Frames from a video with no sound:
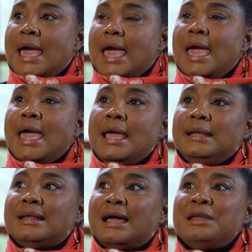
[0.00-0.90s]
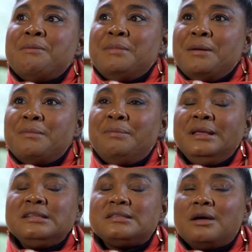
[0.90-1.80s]
And I remember
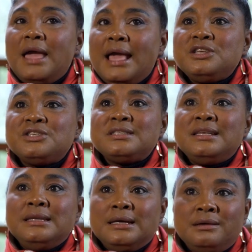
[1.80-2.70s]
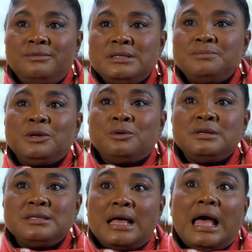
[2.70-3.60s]
being so anxious and nervous
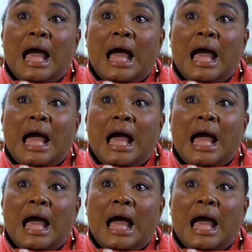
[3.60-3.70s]
because